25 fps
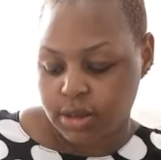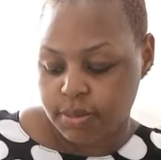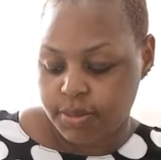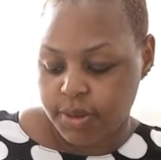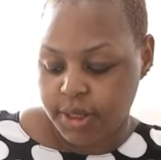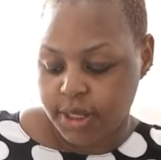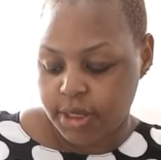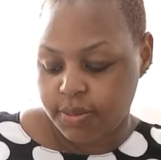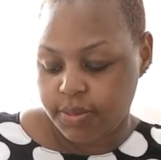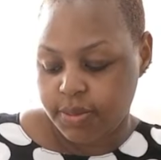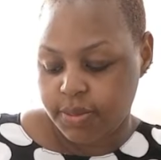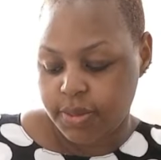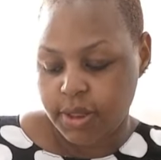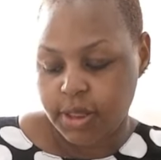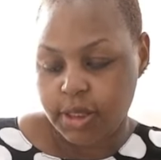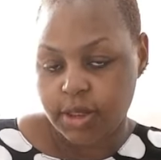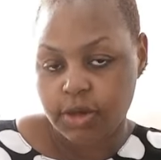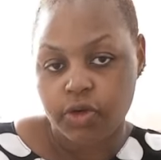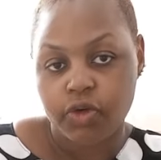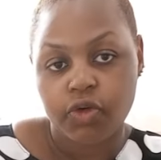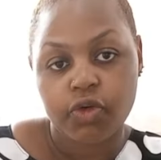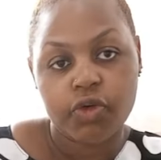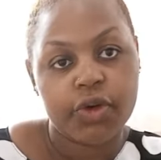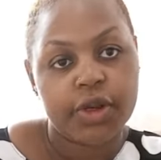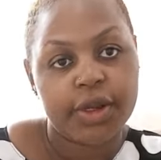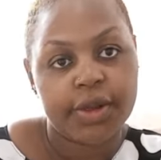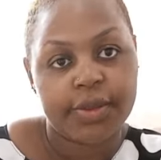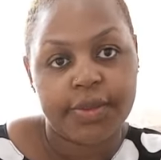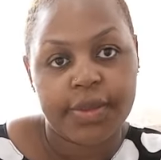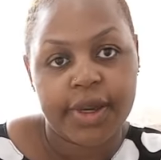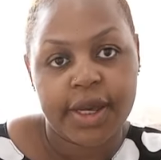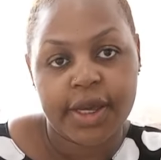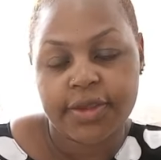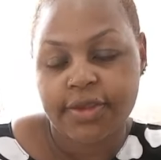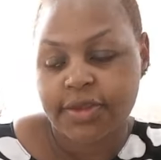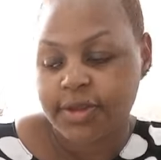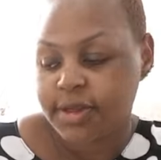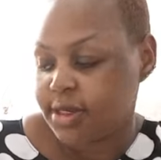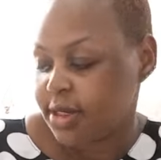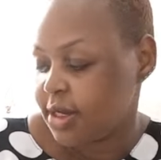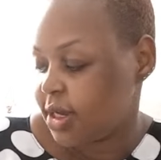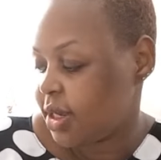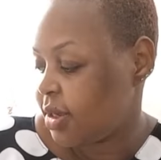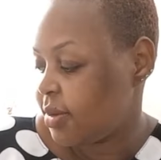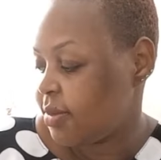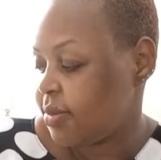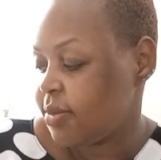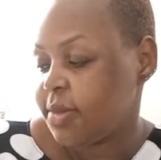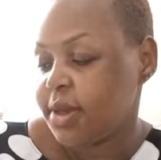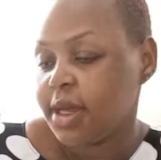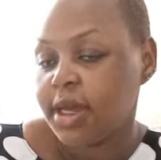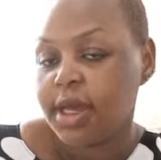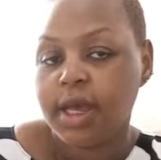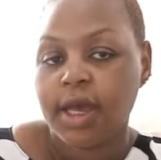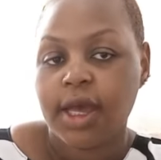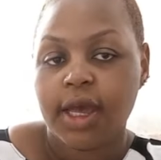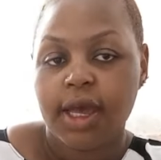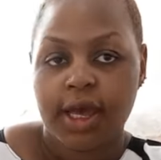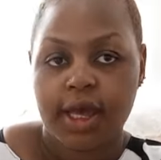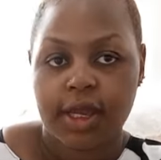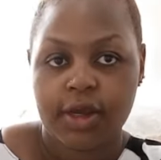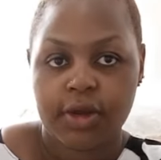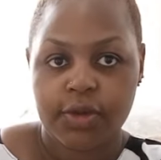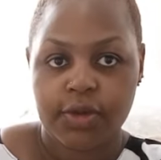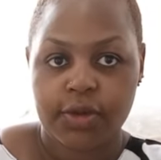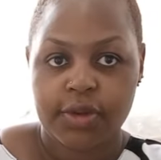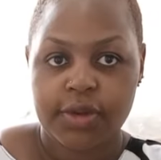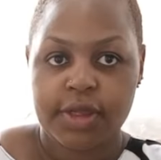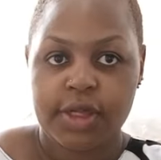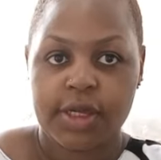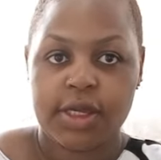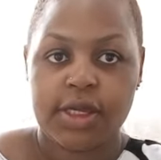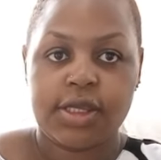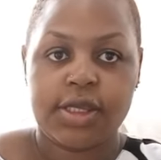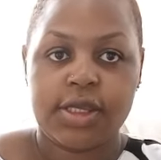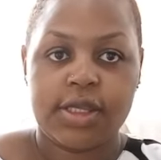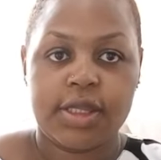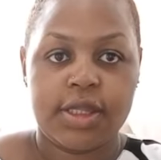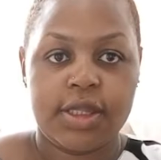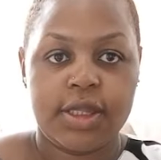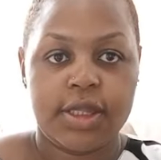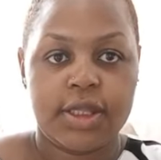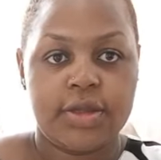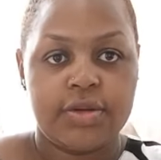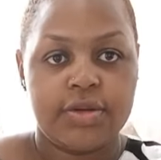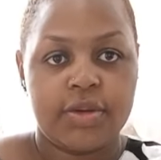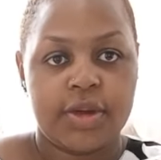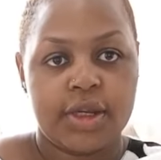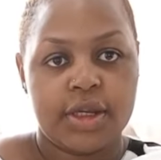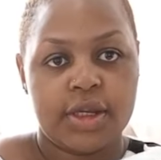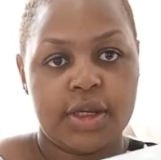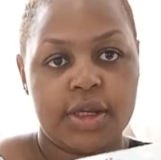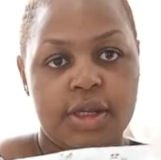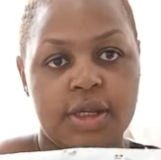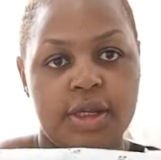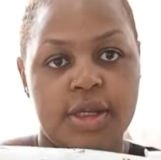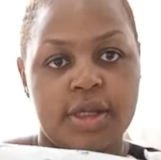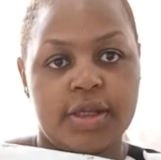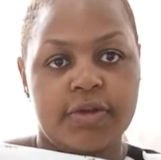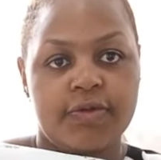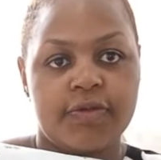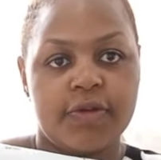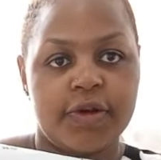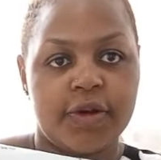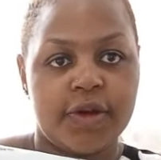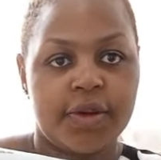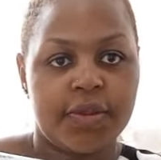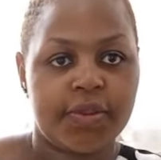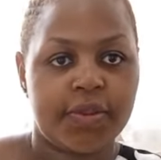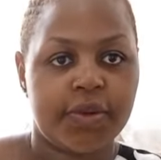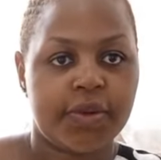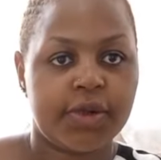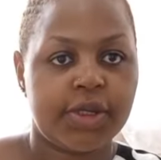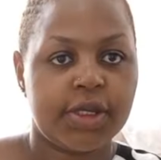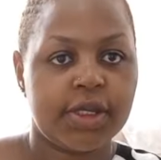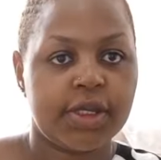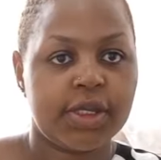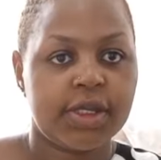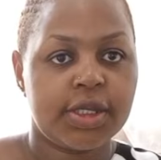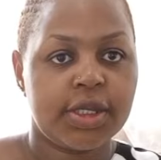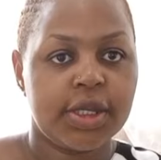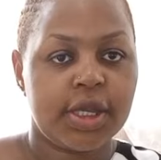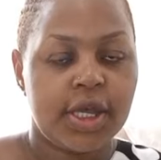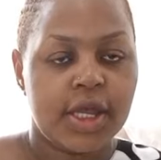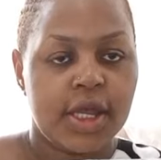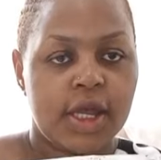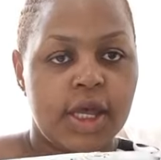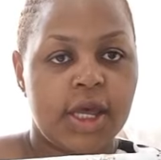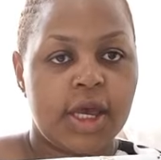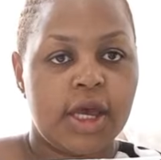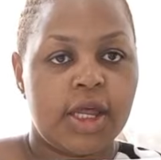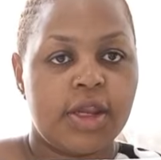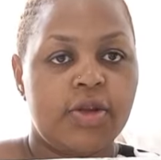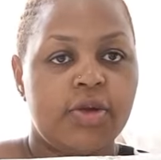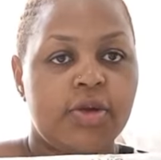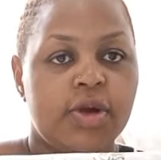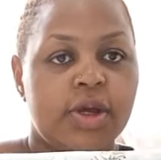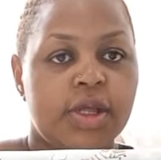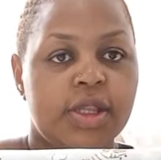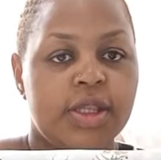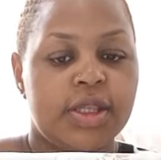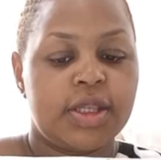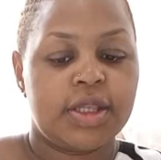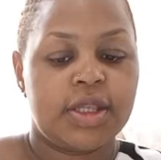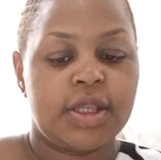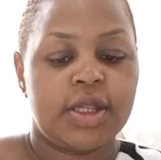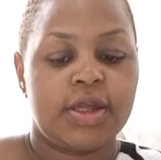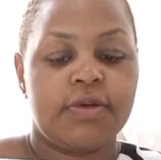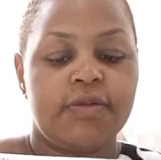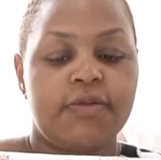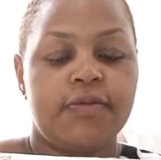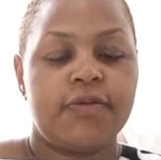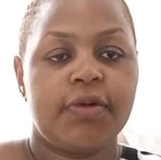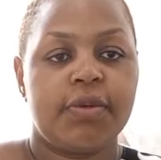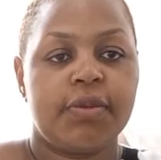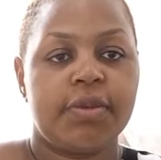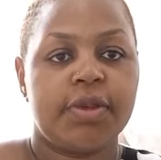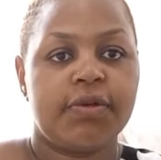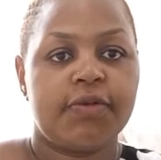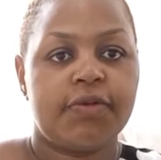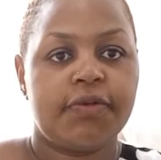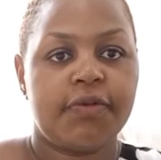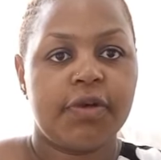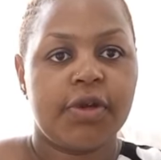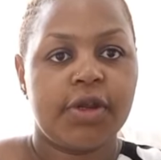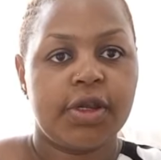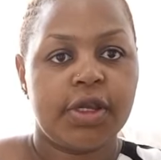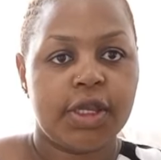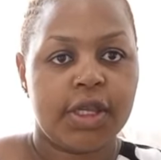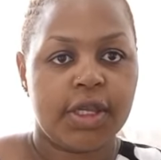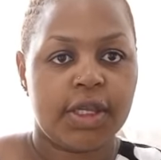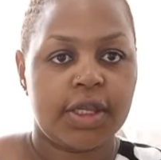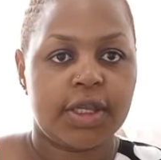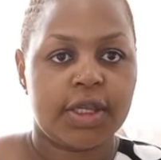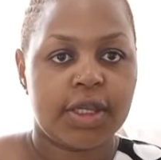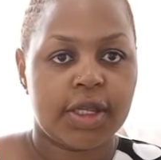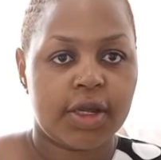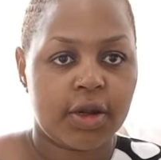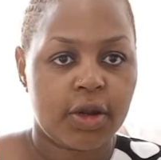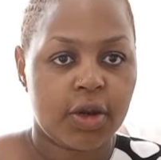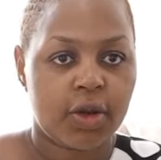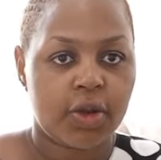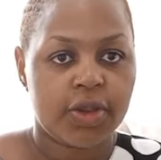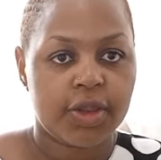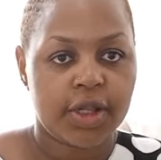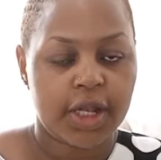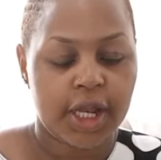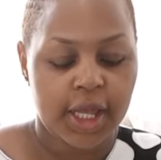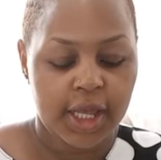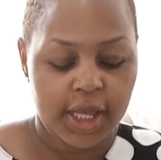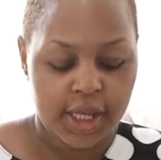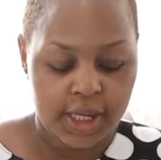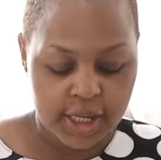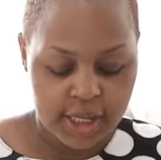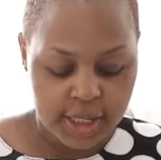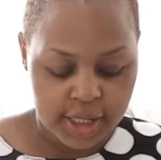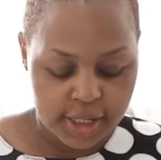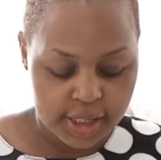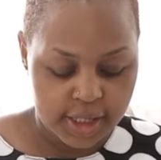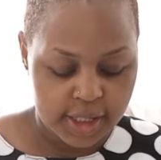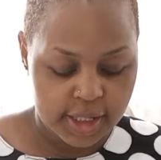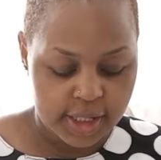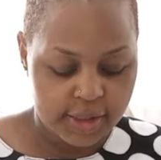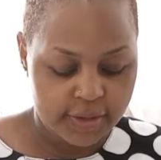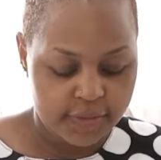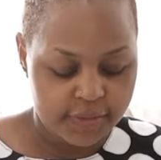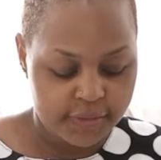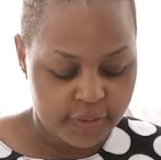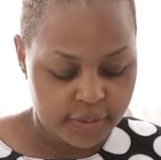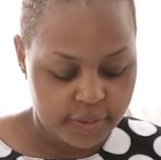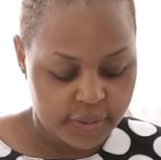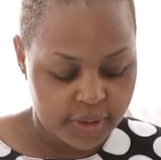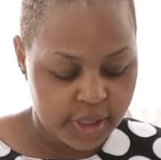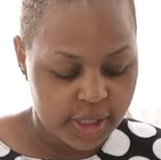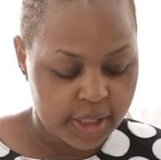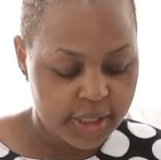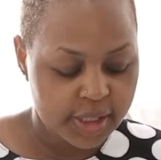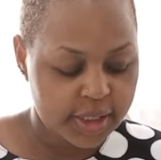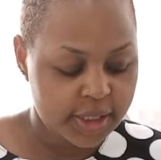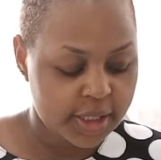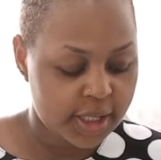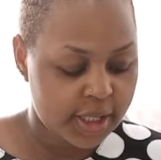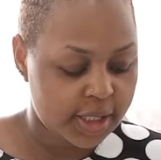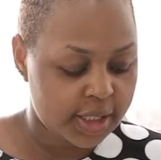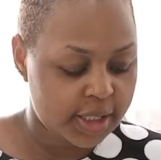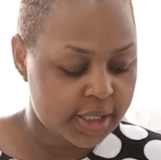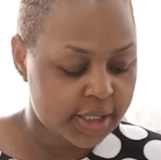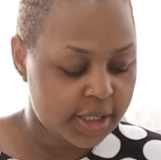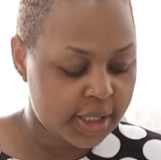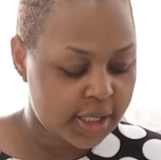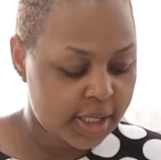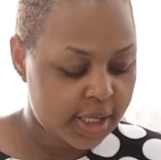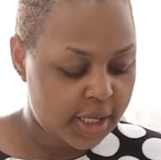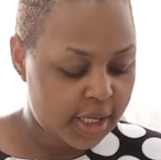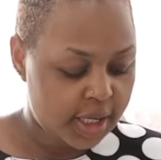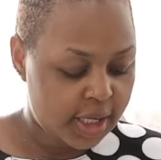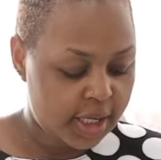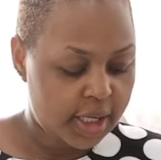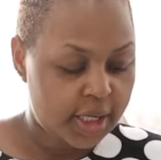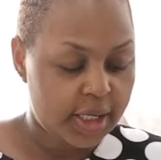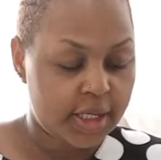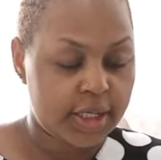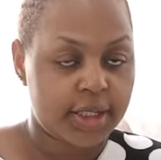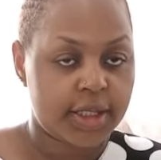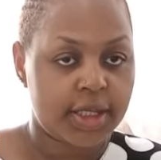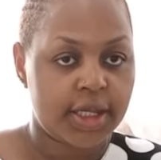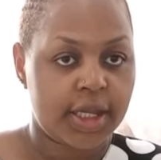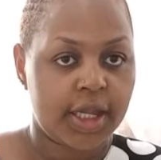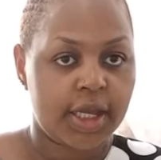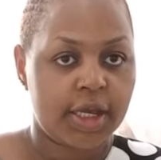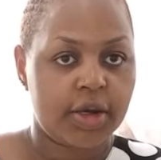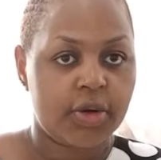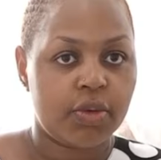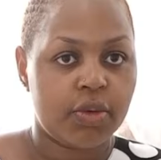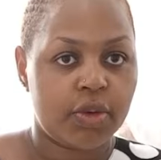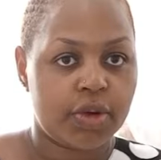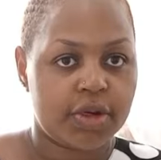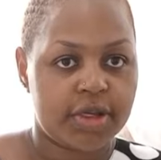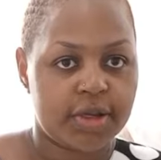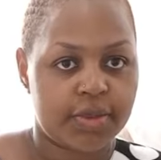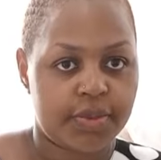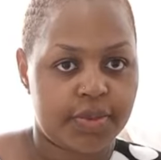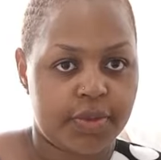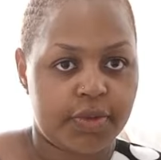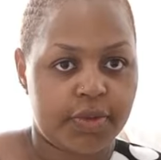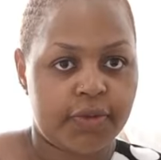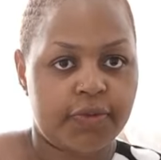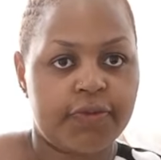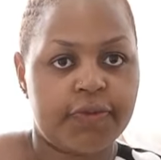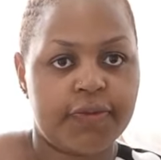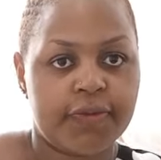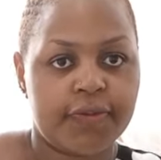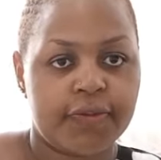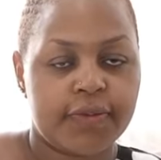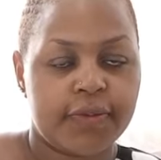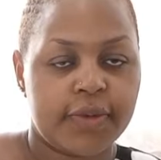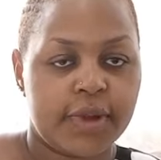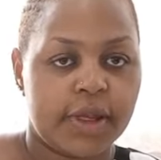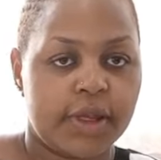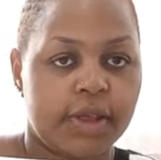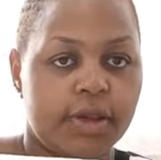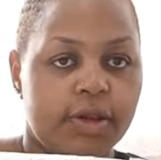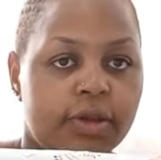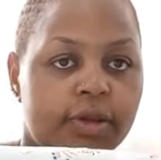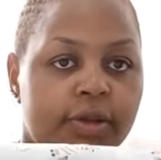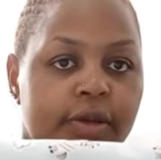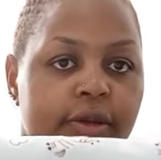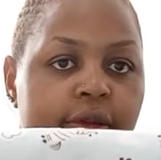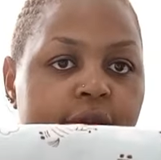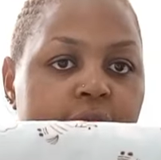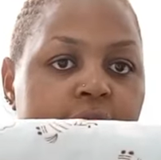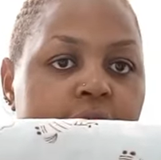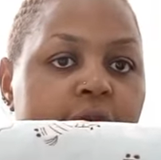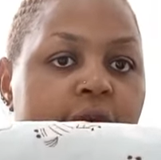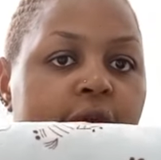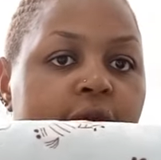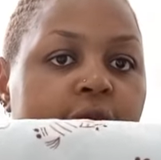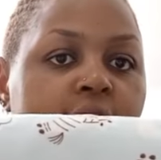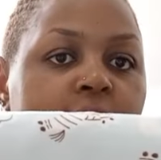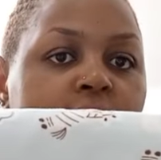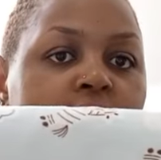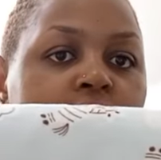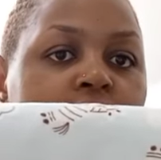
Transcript: the baby during bath time and all that. This one is very important. And you can see from the front is cloth-like and then from the inside it's like waterproof. And yeah,